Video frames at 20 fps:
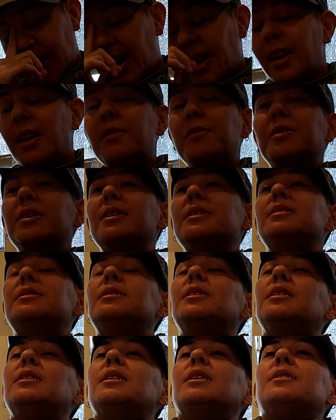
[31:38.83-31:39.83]
I have less than
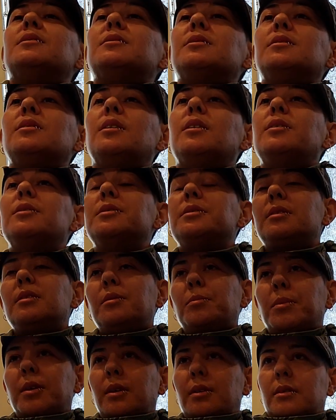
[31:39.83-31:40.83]
$1,000 in the
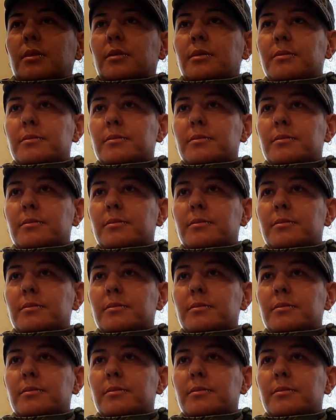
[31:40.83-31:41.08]
bank.